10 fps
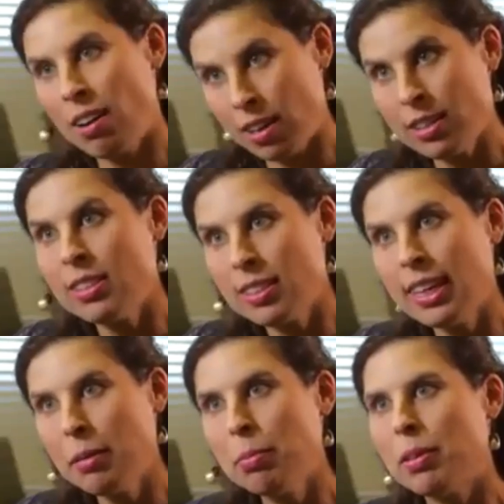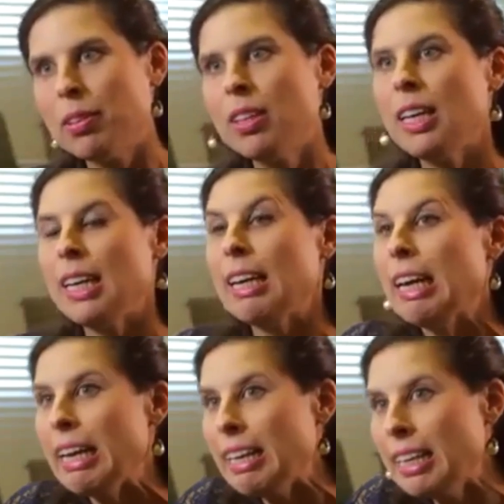on the table
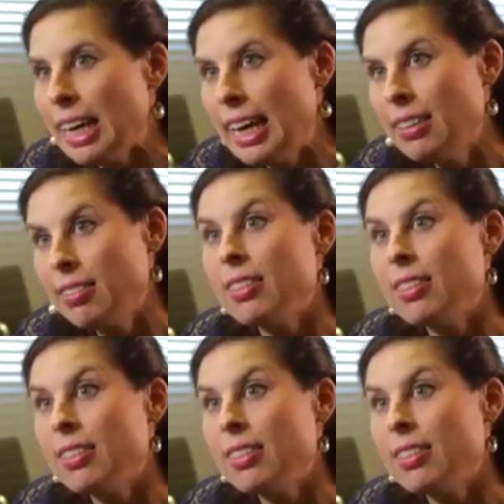in case